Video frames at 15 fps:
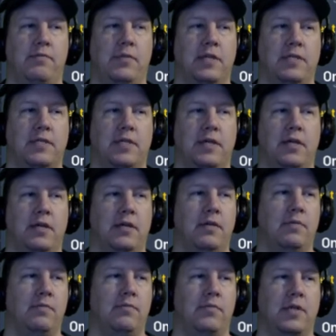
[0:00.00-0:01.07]
plus 10,
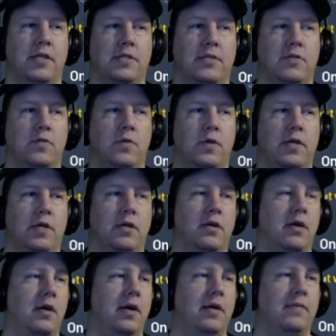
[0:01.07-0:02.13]
and plus 20.
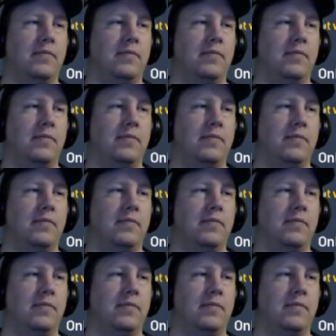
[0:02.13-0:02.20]
Alright.